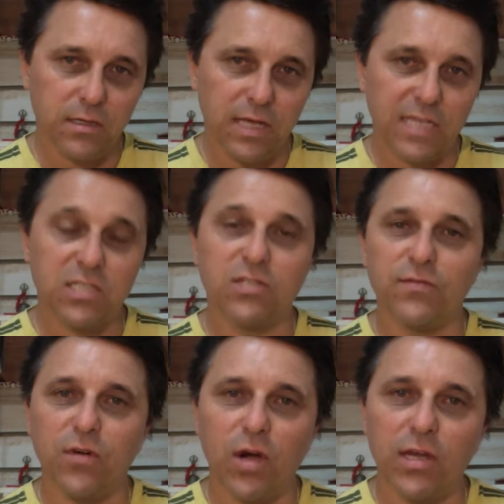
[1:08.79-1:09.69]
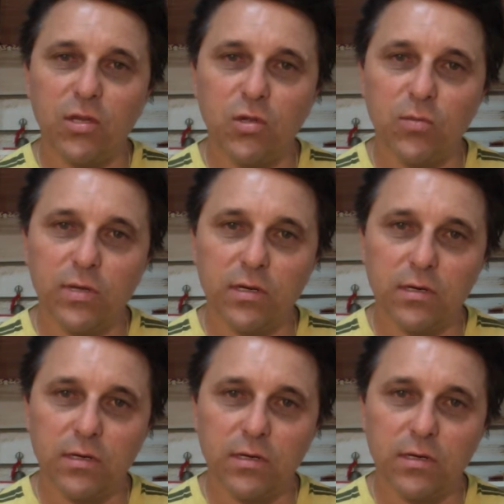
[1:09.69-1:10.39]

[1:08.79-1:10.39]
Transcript: as a divine human